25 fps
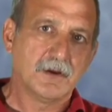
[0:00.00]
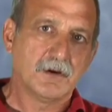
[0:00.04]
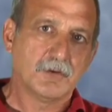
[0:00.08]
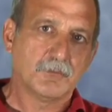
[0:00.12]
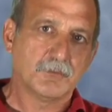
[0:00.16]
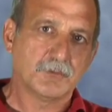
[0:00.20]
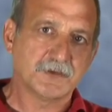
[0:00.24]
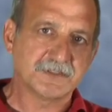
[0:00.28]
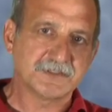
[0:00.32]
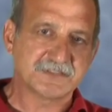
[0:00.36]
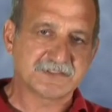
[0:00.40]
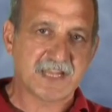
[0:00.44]

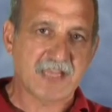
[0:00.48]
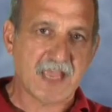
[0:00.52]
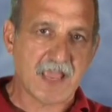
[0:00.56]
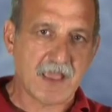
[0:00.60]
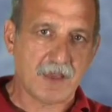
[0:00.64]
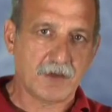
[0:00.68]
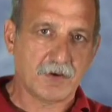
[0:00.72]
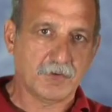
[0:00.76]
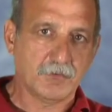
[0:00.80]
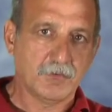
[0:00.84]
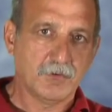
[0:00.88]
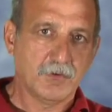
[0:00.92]
was
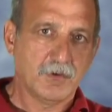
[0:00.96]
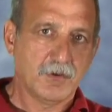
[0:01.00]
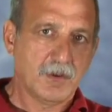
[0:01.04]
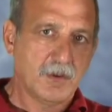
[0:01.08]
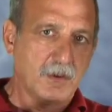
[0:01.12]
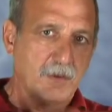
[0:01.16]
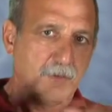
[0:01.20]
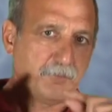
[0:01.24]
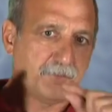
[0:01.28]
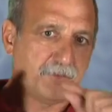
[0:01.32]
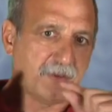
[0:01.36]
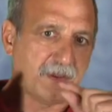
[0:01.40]
how
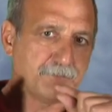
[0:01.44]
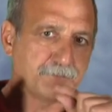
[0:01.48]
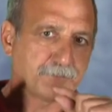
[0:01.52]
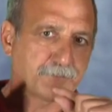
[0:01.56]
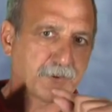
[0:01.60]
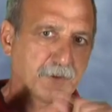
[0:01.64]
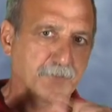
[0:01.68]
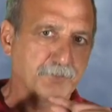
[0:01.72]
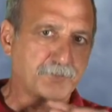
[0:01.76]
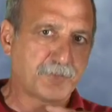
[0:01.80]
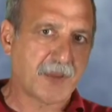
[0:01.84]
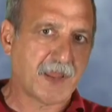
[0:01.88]
be
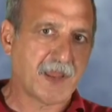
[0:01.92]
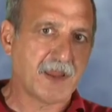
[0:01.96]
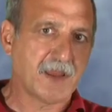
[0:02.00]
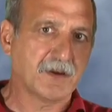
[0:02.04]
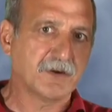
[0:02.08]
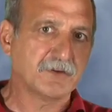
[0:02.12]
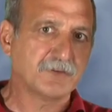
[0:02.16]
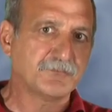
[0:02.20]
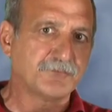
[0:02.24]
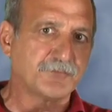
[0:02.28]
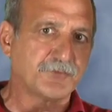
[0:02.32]
prepared